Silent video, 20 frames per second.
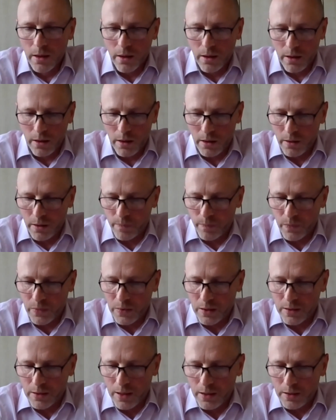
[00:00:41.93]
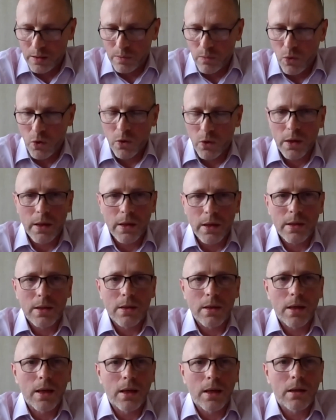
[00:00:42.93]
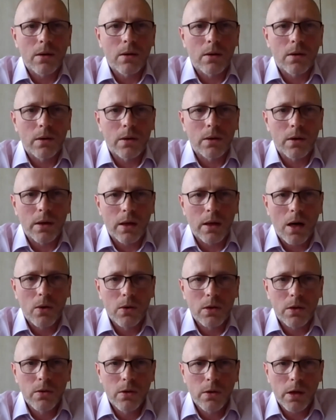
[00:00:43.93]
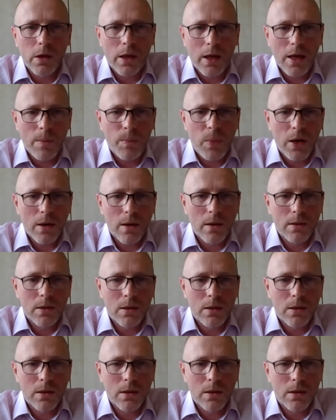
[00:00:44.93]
That's more or less it on housekeeping.